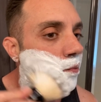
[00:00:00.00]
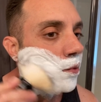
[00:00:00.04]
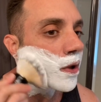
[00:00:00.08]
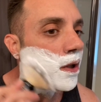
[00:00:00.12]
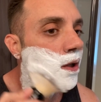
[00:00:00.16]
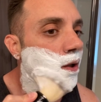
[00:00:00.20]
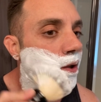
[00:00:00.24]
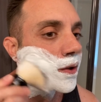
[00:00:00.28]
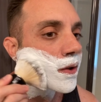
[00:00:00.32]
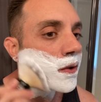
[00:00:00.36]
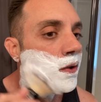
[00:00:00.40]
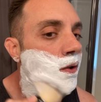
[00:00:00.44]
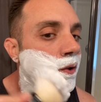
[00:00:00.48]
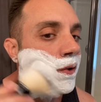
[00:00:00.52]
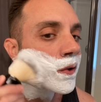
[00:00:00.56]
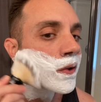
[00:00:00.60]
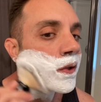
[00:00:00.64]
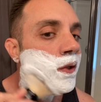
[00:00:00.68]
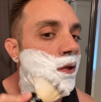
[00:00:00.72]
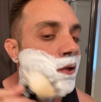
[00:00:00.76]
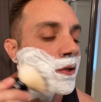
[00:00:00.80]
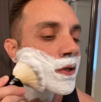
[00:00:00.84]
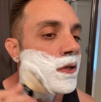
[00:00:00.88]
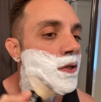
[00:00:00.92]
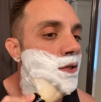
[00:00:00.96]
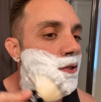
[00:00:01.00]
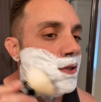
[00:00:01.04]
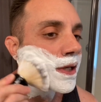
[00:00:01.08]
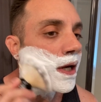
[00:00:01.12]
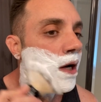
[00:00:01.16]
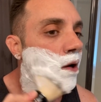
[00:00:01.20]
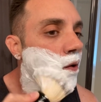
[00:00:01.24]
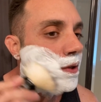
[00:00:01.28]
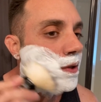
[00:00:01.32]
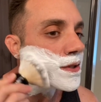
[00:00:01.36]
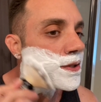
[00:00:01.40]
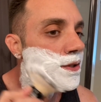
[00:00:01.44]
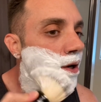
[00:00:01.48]
water, see
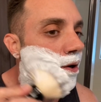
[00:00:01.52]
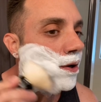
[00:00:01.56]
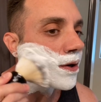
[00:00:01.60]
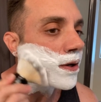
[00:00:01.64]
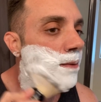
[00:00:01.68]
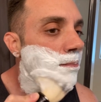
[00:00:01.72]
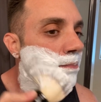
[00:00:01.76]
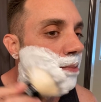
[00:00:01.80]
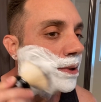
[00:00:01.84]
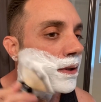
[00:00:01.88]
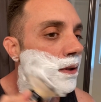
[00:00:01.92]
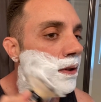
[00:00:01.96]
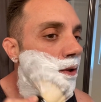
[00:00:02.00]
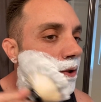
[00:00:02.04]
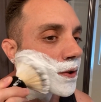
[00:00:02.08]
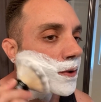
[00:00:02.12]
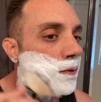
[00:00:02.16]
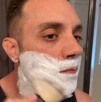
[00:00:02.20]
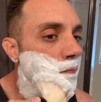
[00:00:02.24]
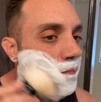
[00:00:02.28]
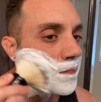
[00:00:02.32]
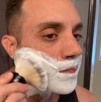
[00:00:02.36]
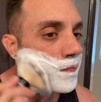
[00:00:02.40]
how it's starting to build?